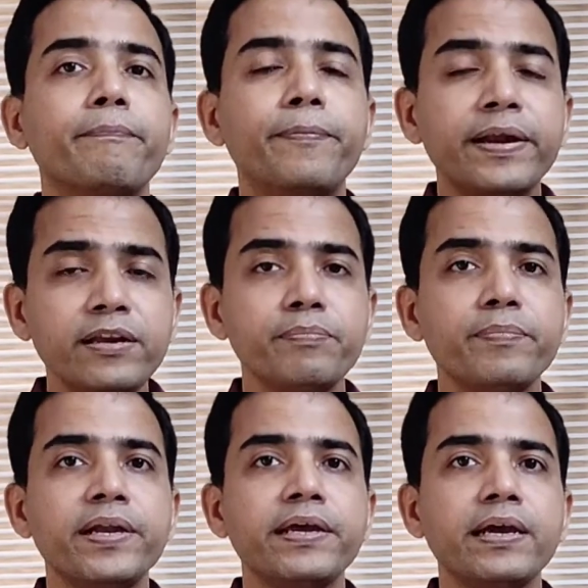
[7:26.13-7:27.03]
print
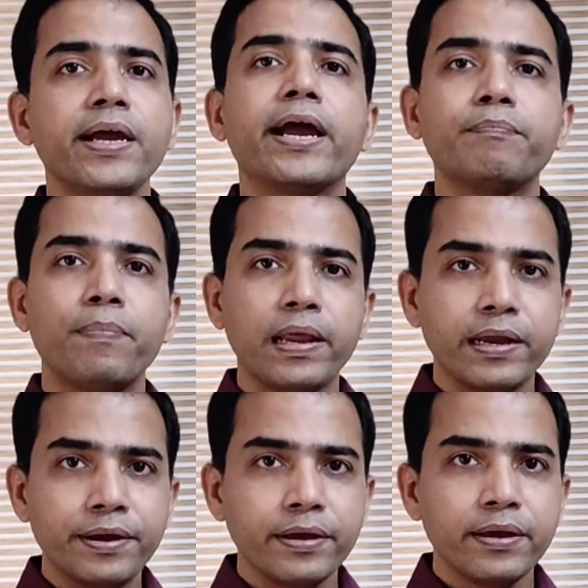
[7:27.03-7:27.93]
media had
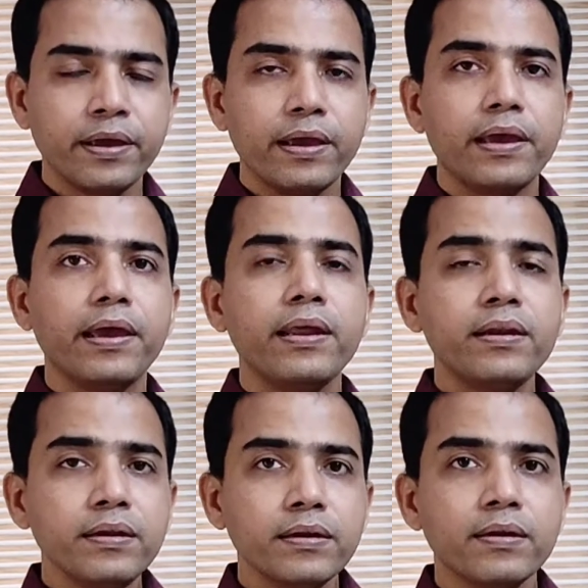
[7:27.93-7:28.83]
played
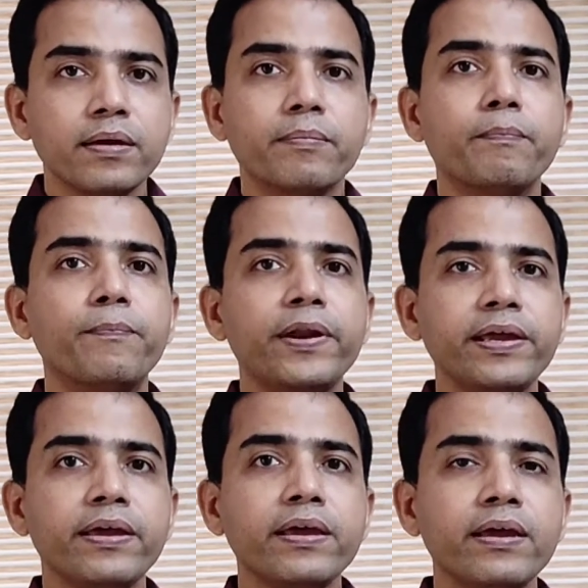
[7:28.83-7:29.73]
in
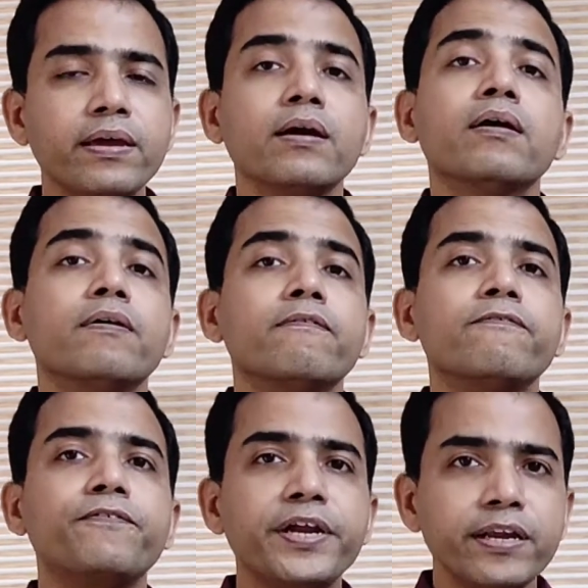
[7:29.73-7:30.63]
bringing
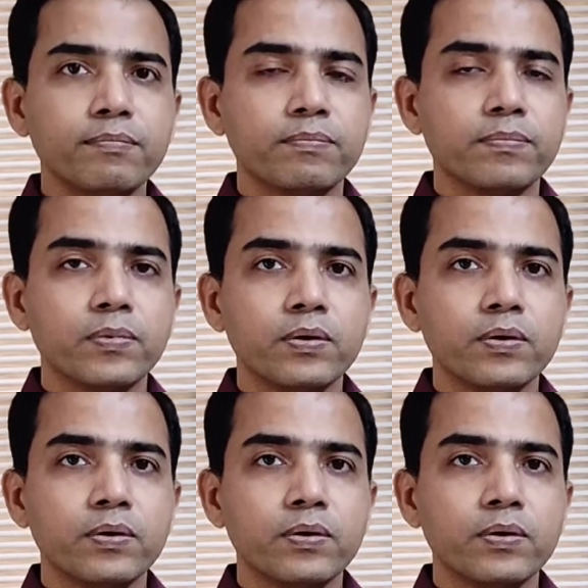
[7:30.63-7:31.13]
freedom.